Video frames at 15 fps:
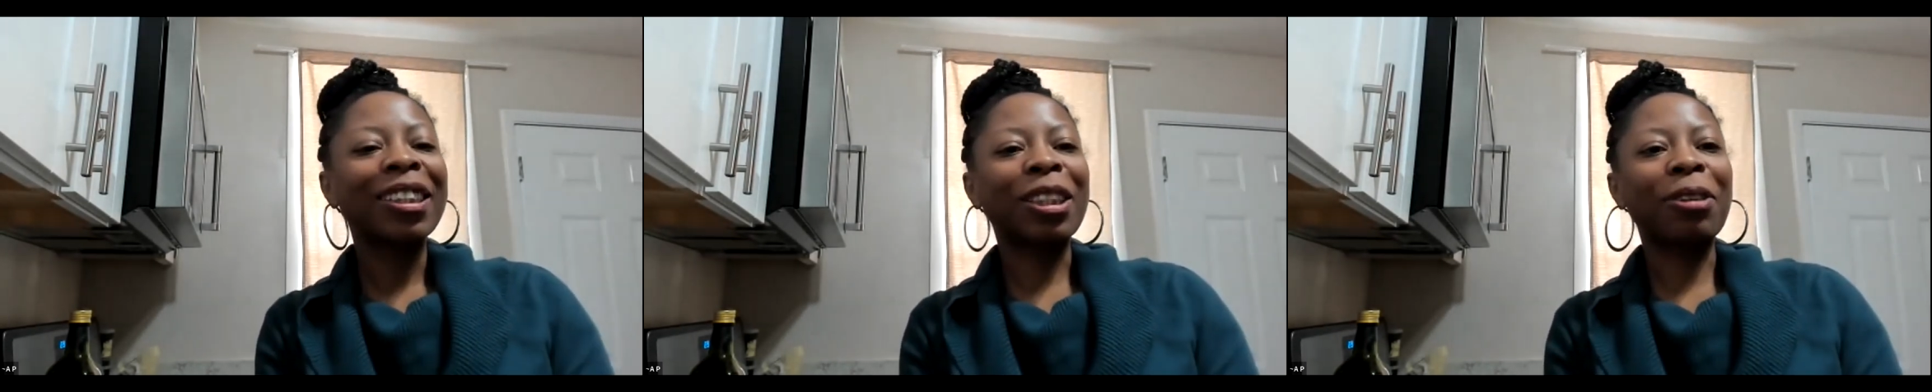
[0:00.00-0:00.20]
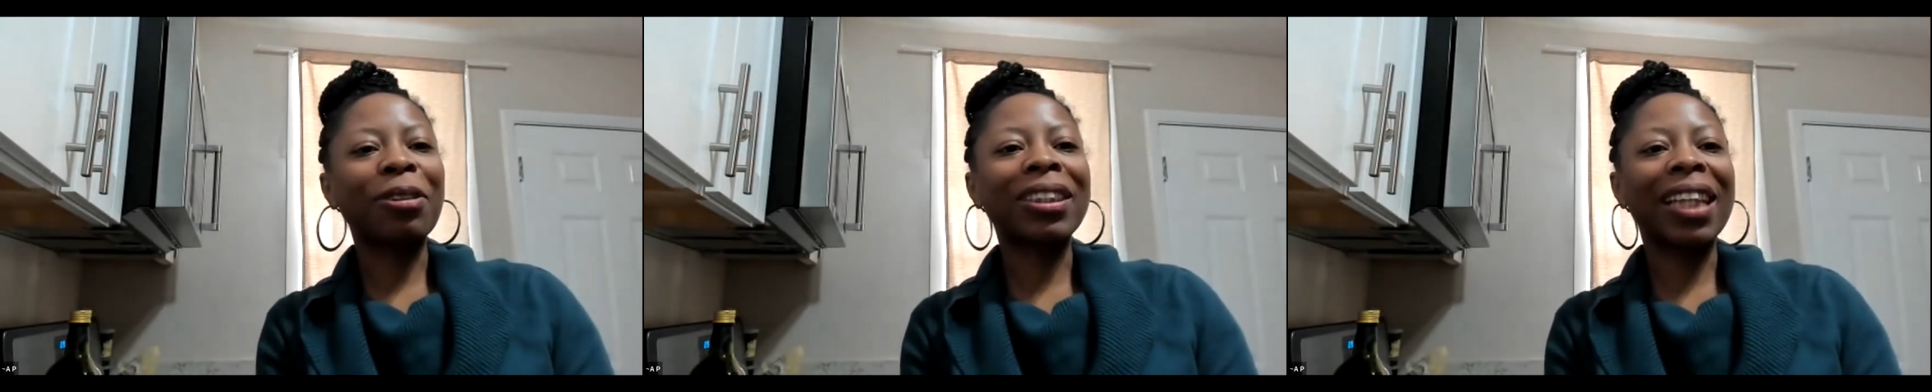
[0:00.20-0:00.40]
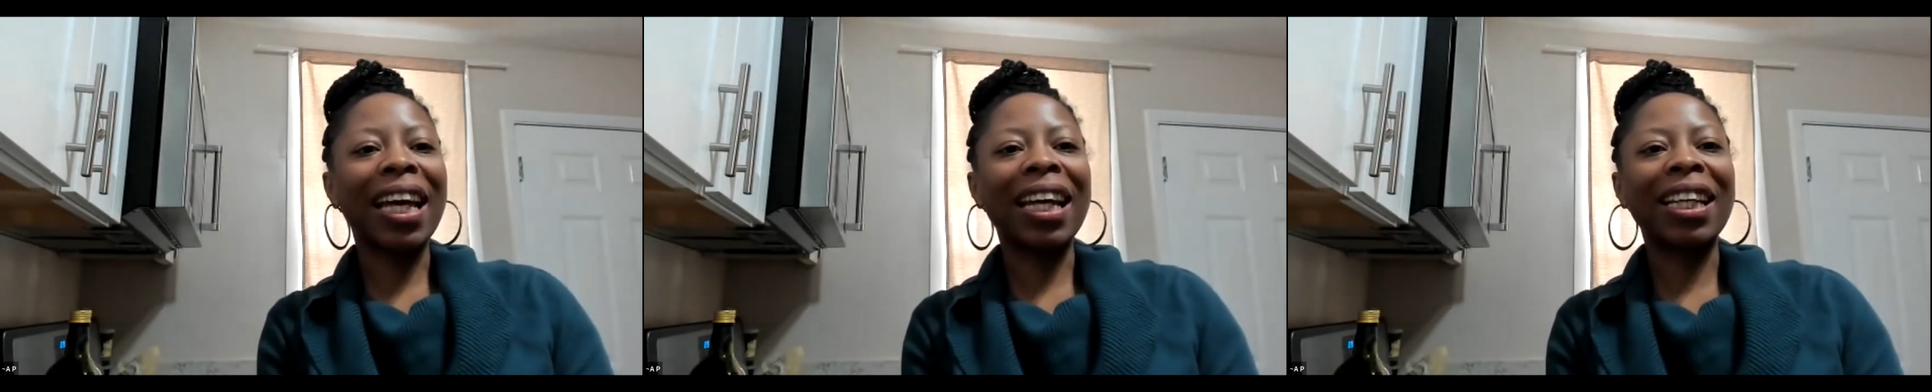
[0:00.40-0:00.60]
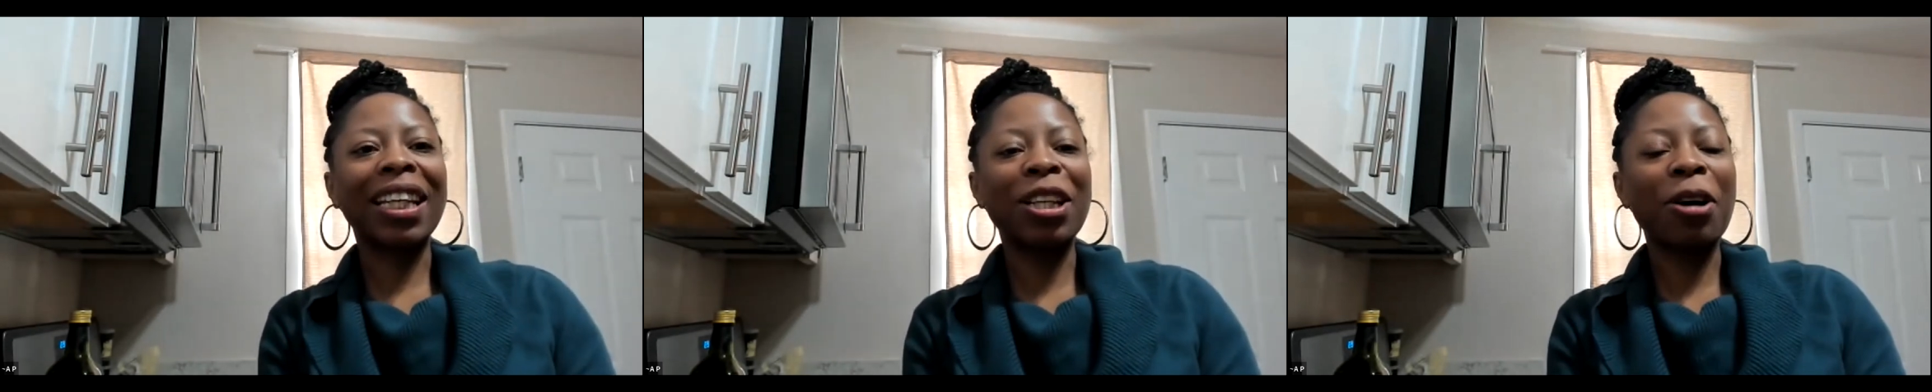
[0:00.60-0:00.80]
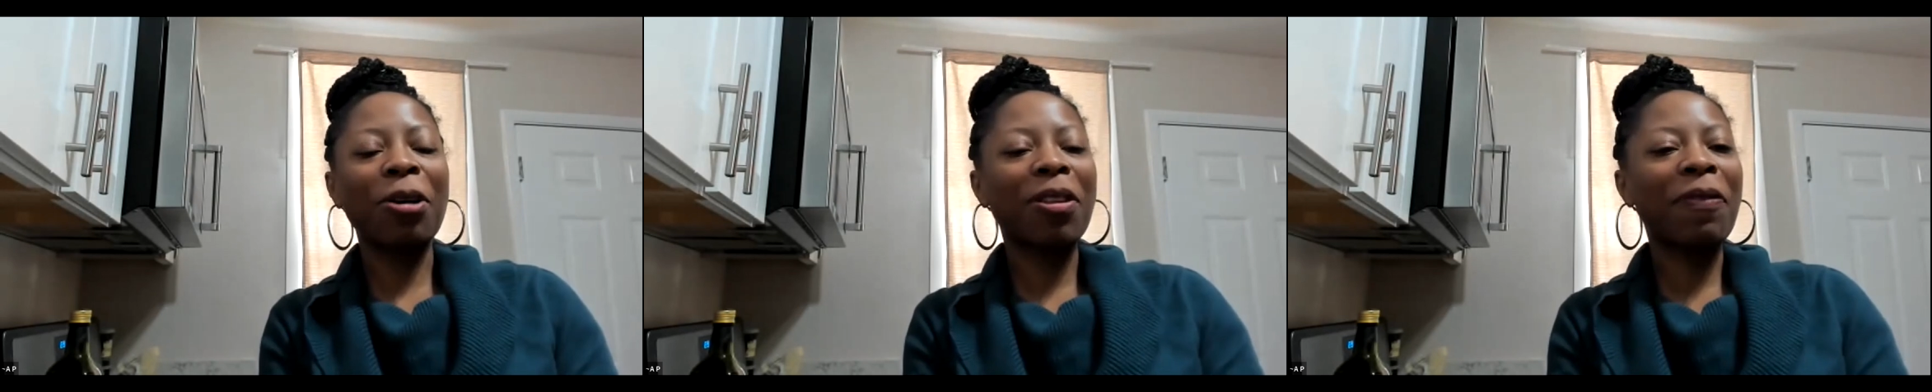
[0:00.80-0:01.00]
So it's like,
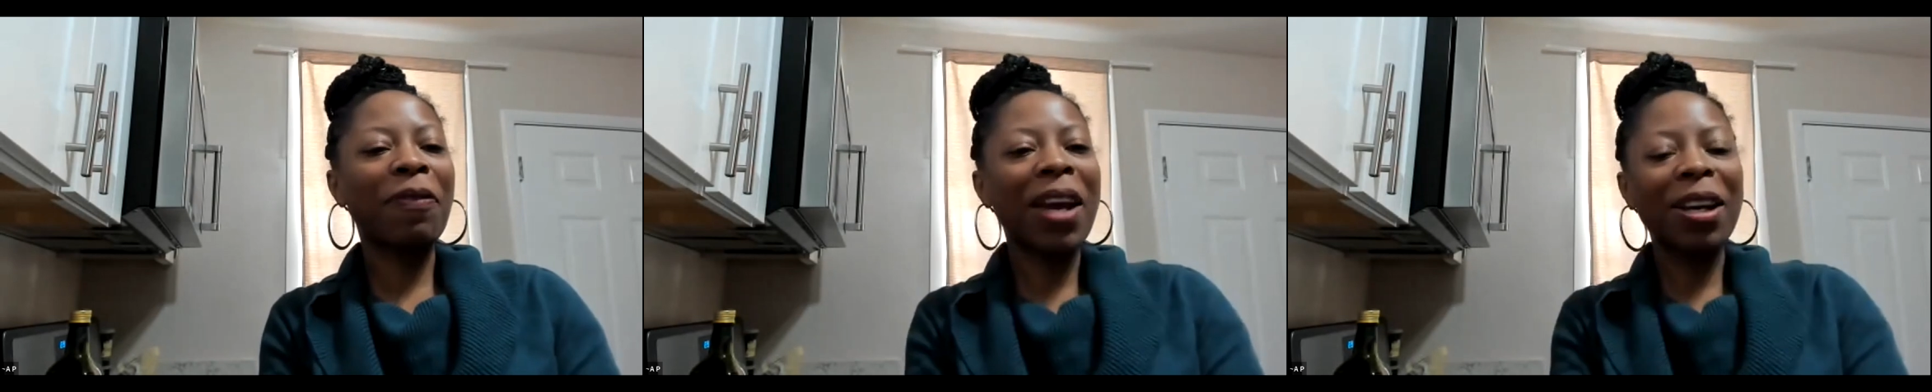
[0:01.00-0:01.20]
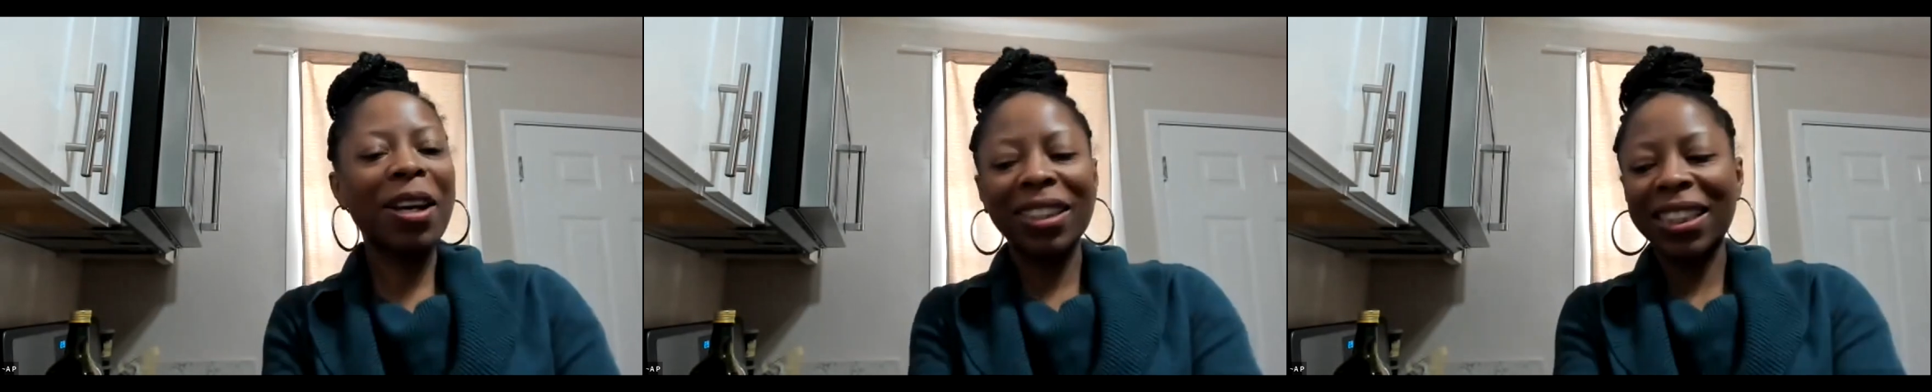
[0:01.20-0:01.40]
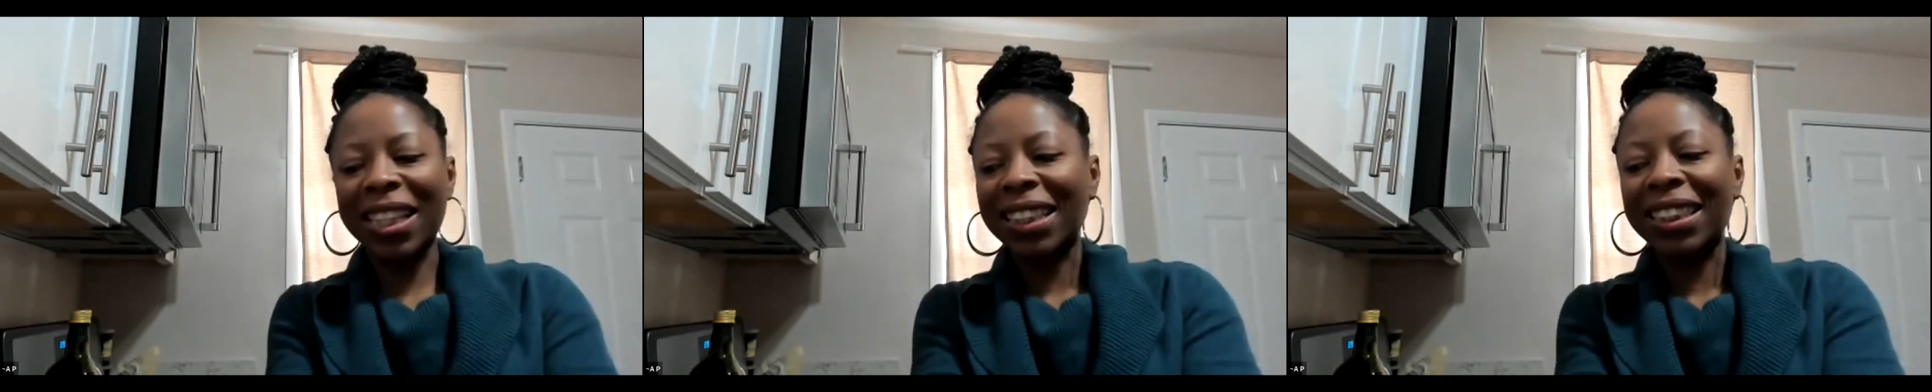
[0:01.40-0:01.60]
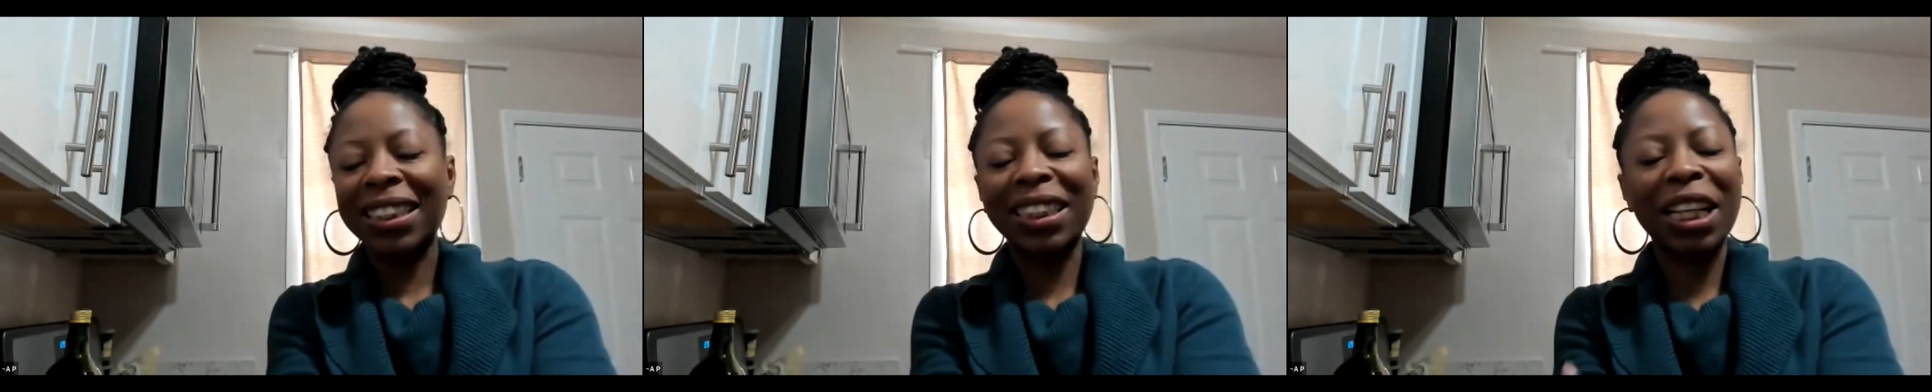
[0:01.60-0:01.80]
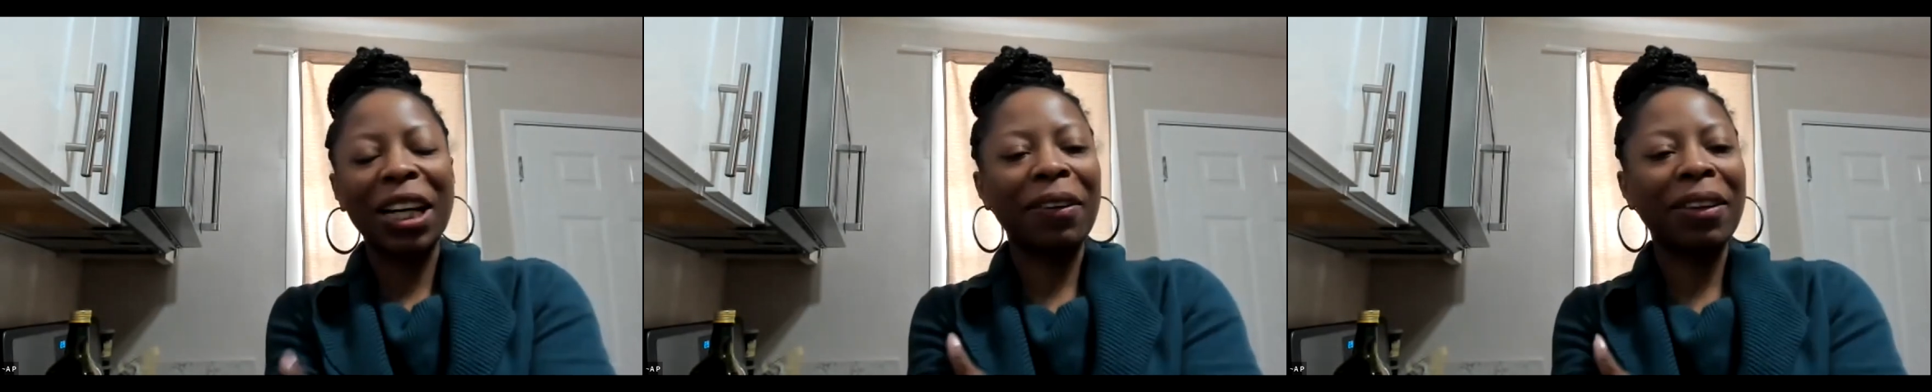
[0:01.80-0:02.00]
the fails are
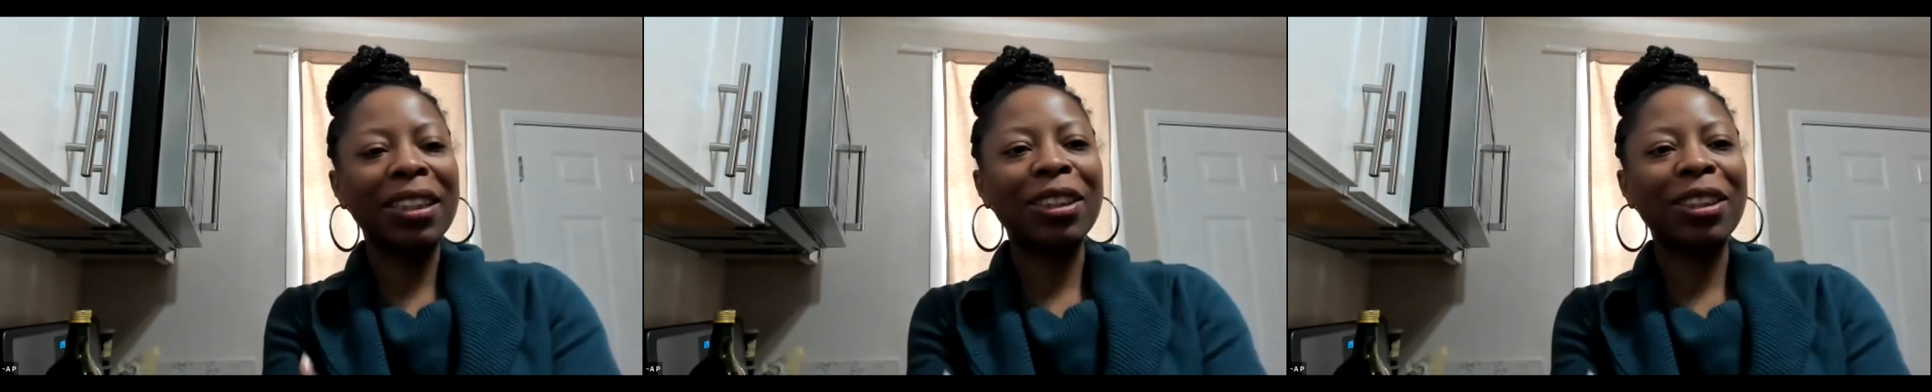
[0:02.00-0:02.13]
necessary.